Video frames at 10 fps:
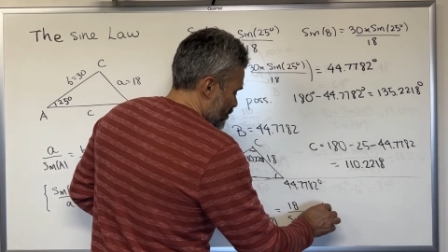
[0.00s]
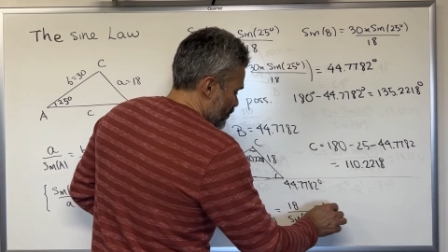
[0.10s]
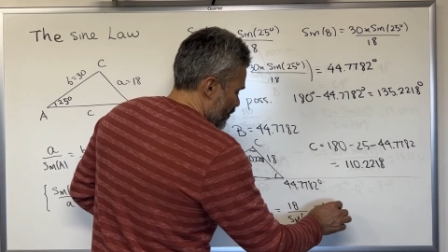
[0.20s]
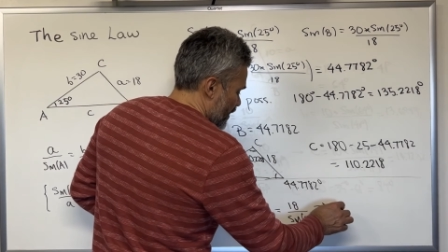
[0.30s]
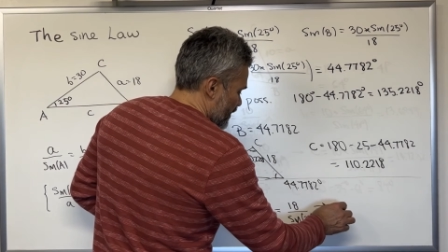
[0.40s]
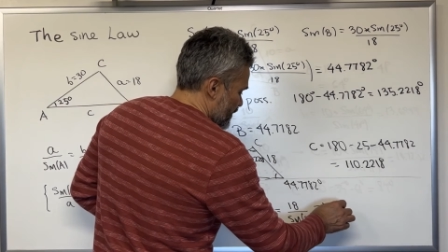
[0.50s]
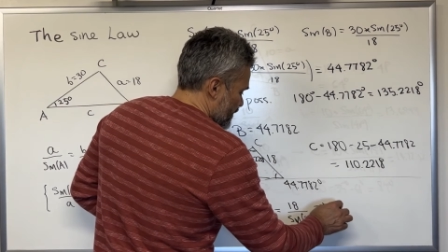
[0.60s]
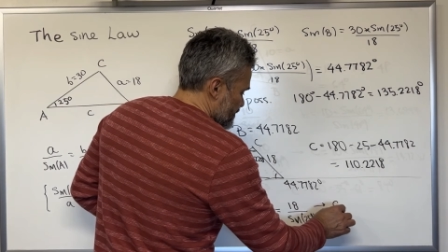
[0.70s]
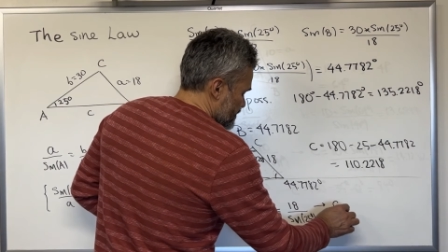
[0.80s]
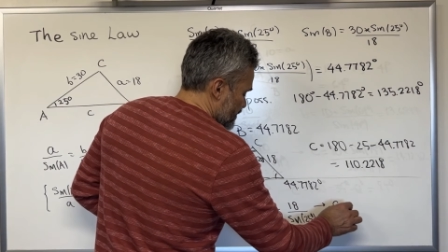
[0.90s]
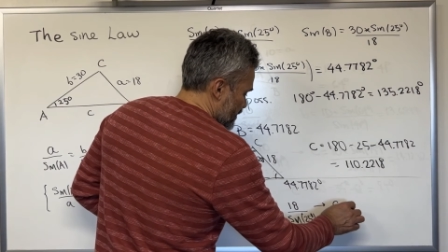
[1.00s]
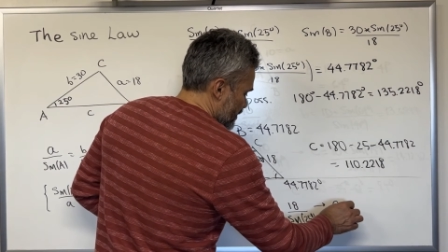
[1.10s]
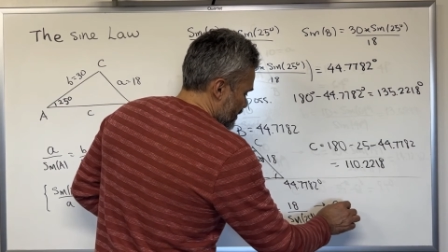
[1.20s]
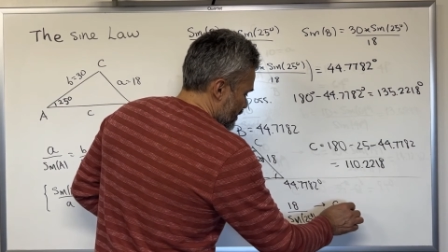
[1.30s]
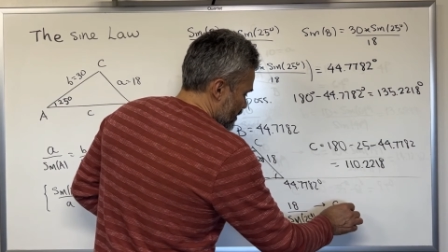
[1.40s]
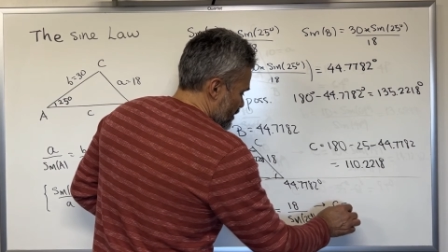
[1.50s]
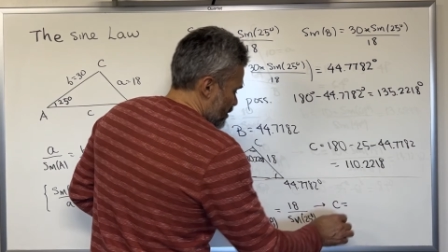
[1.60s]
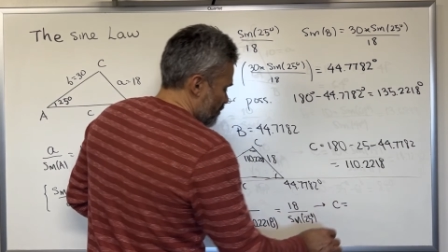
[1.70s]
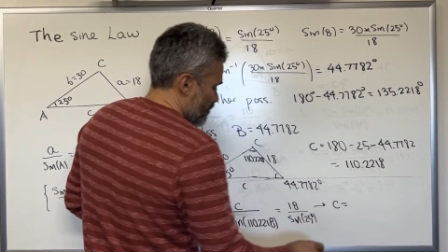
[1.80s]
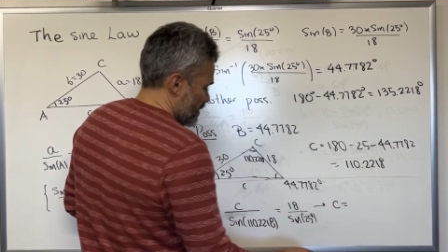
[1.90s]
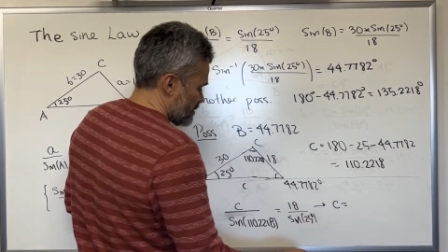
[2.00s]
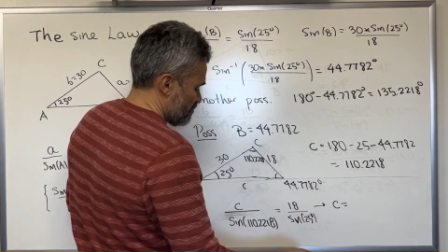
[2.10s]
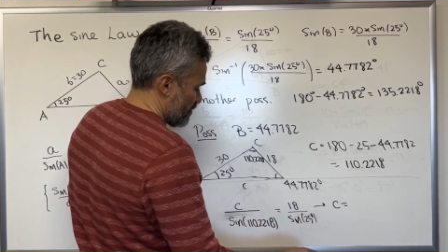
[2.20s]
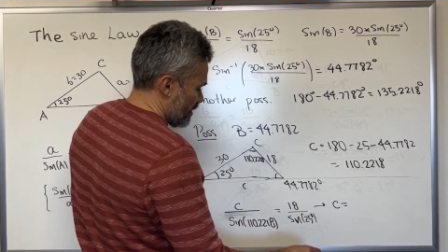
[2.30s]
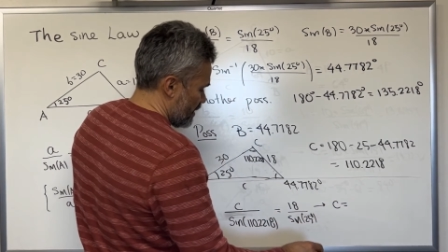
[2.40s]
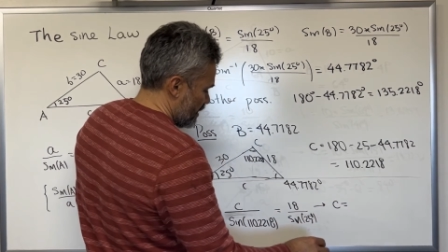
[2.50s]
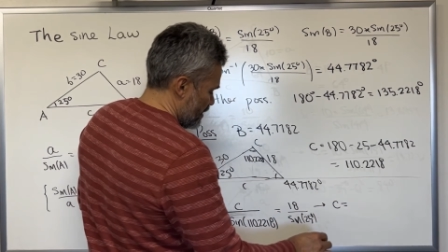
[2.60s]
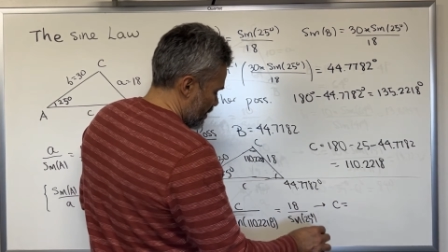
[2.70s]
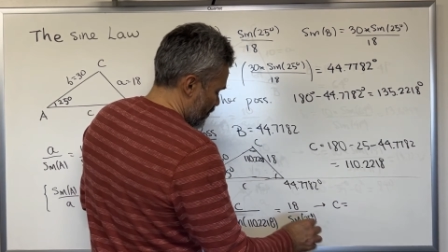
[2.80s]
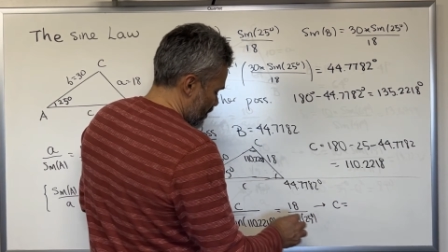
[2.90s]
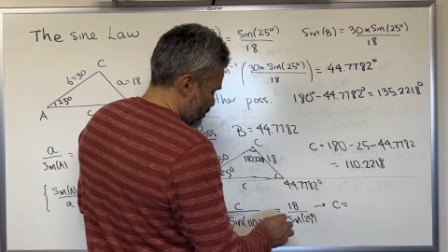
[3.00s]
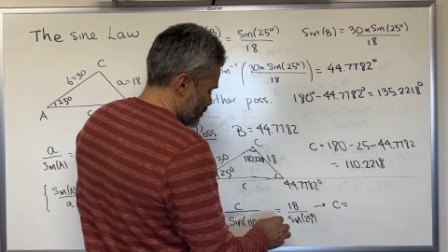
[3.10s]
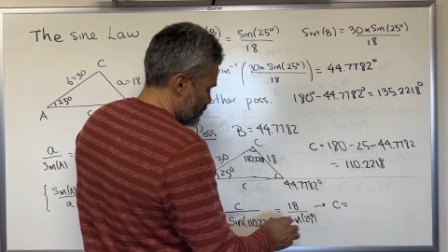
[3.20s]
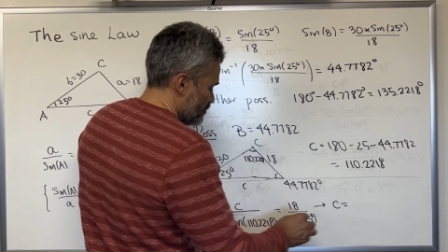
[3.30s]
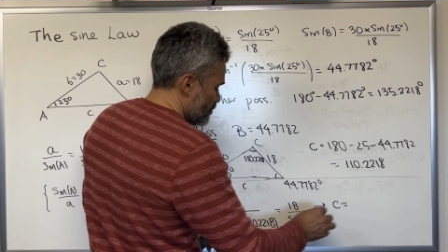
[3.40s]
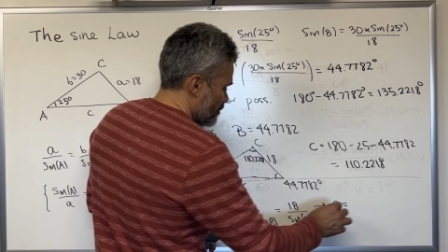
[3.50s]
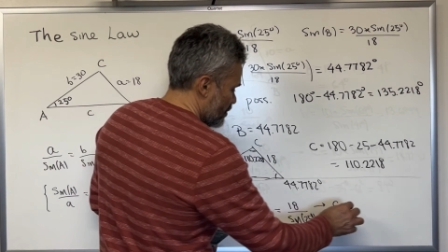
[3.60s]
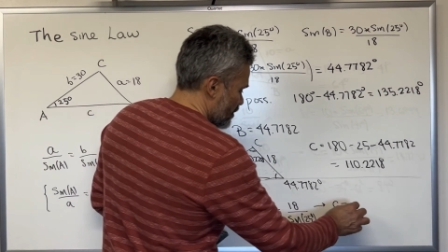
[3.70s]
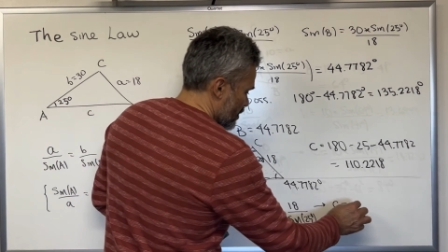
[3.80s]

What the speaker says: we get that C must be equal to